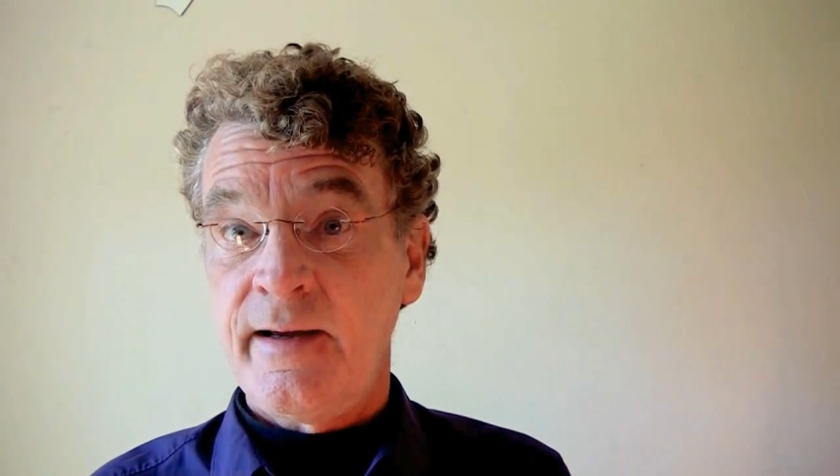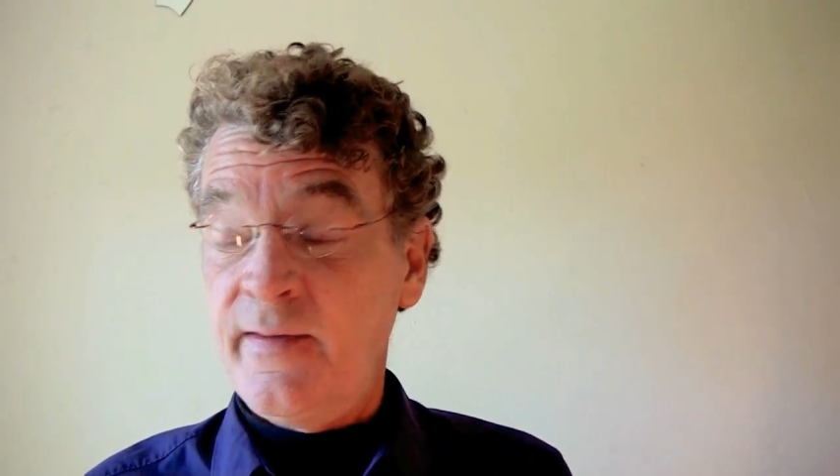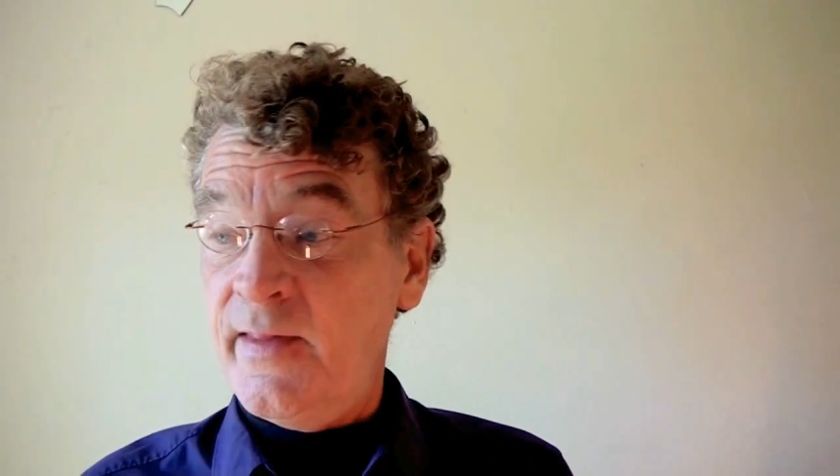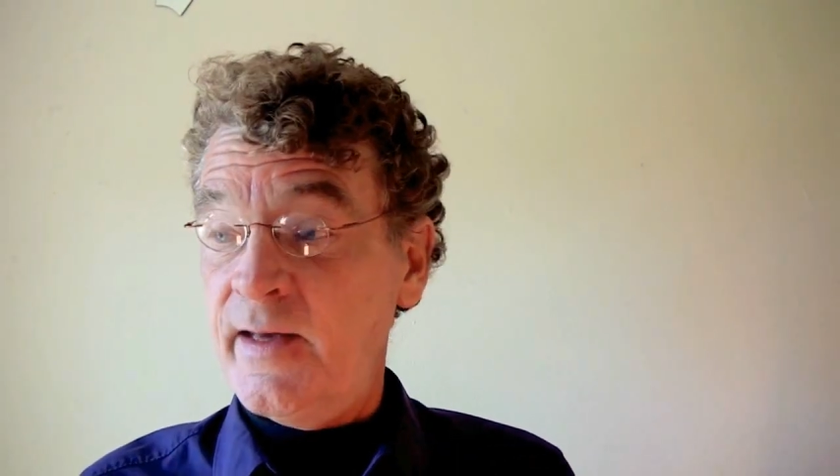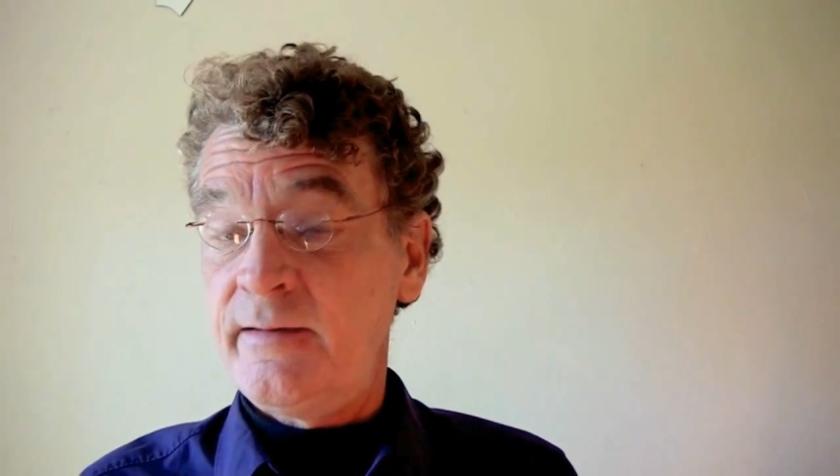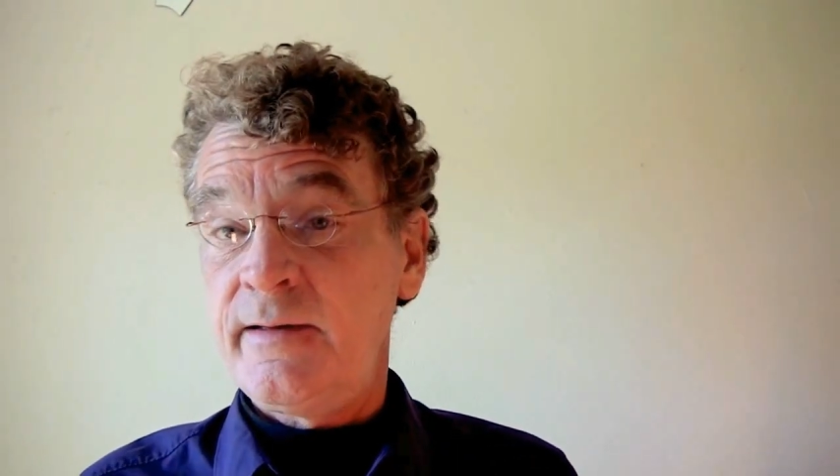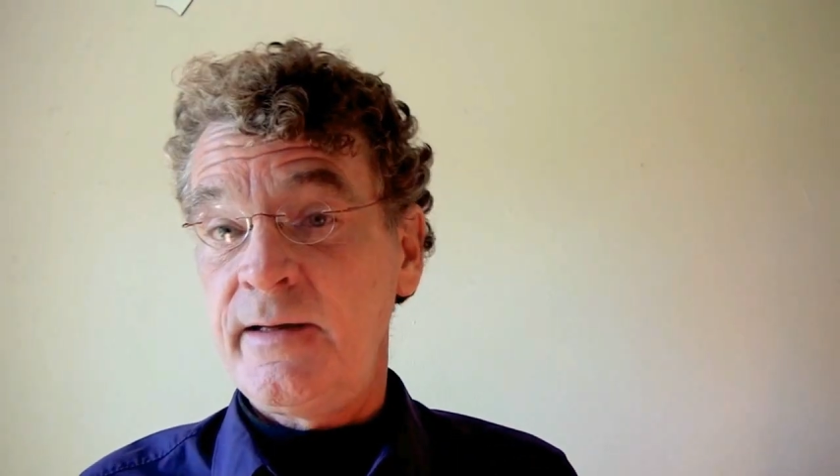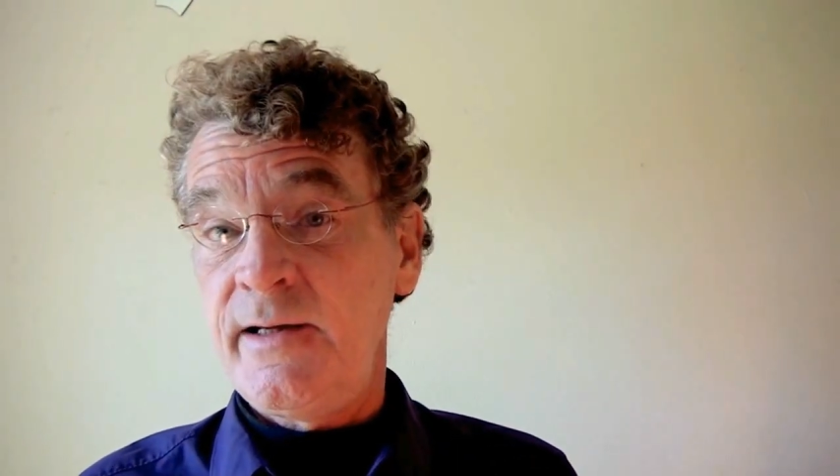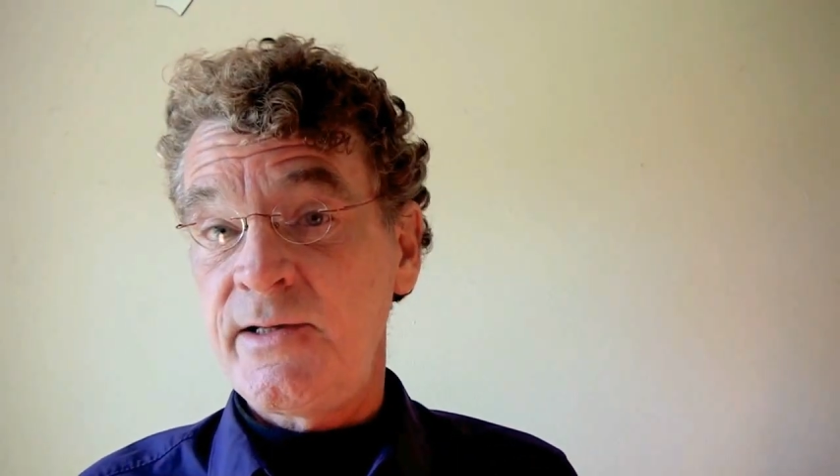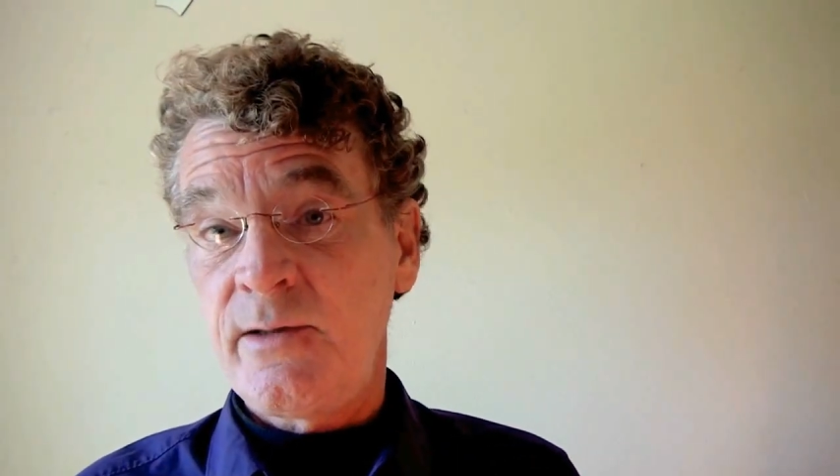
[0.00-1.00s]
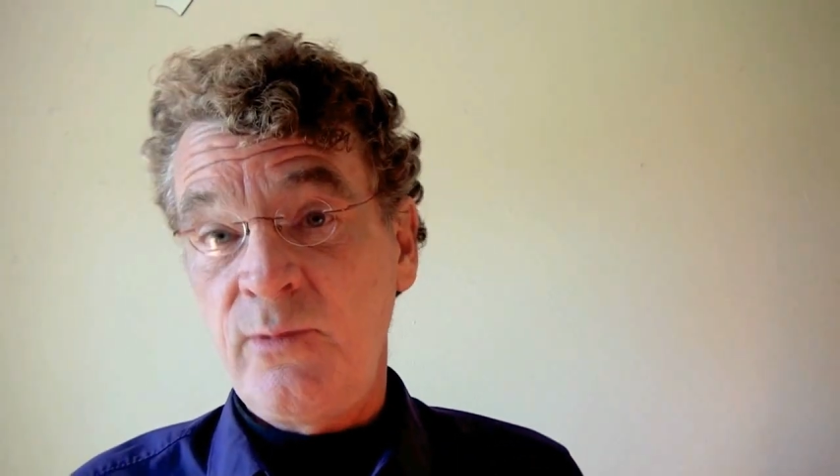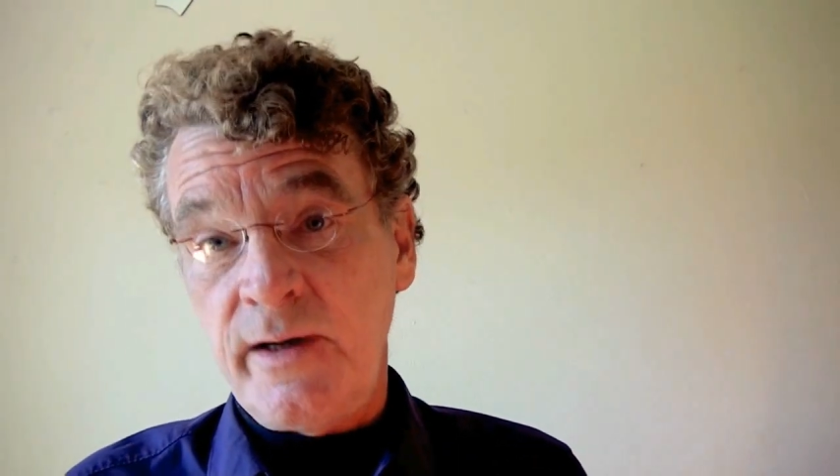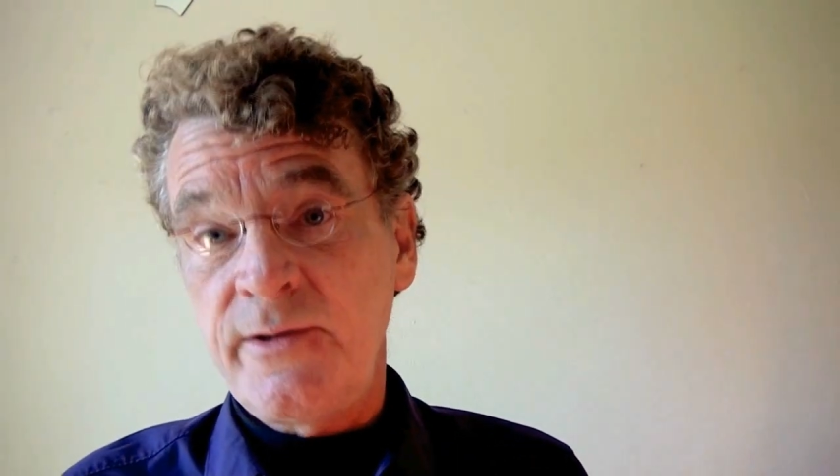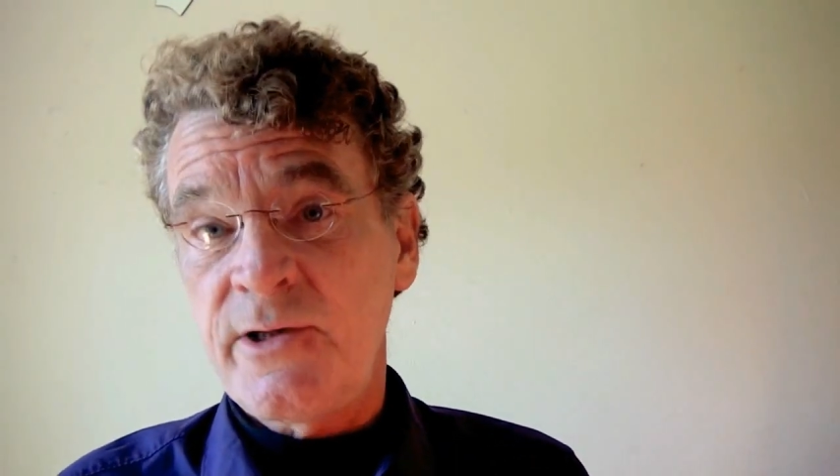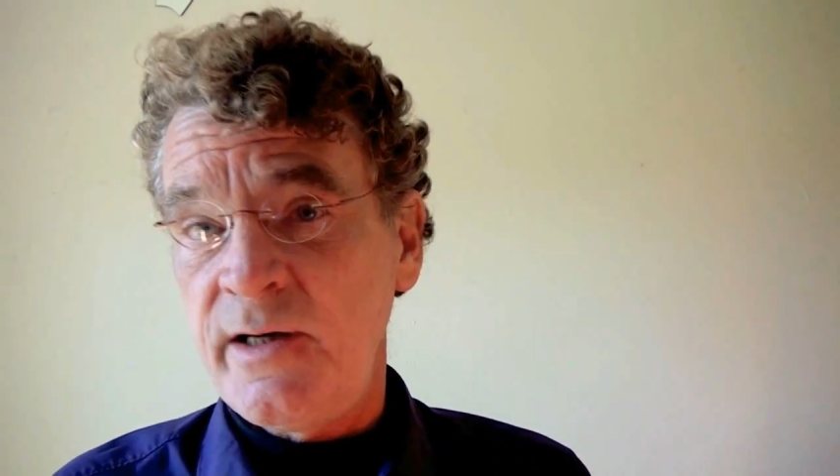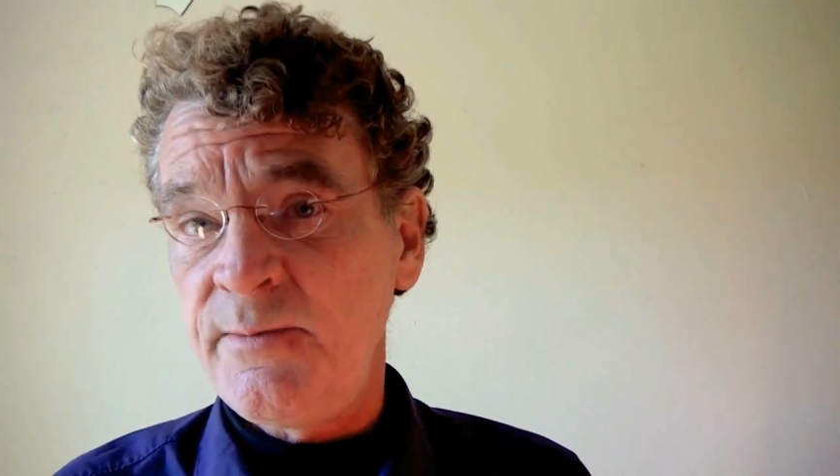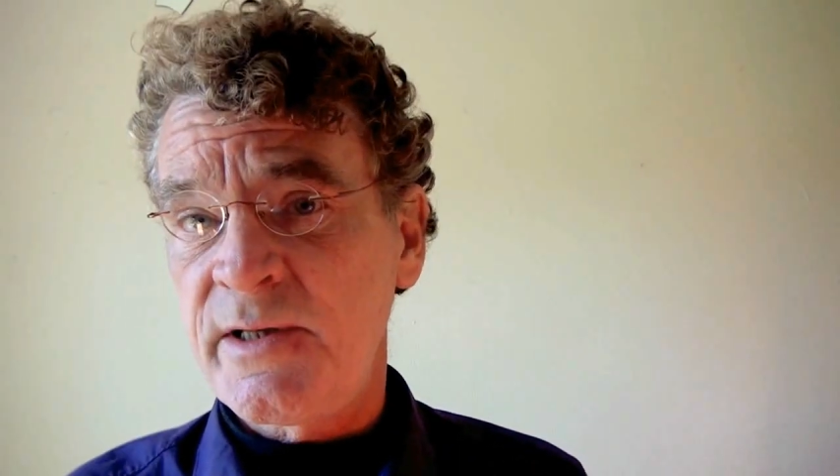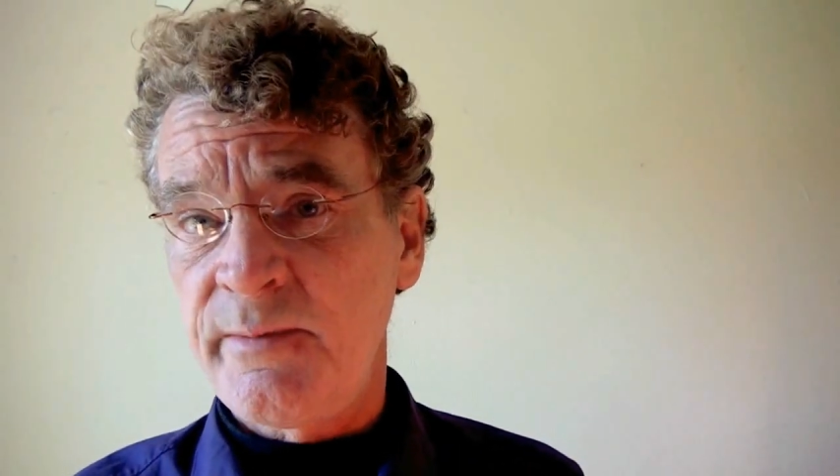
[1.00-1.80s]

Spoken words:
And then he said, well, James,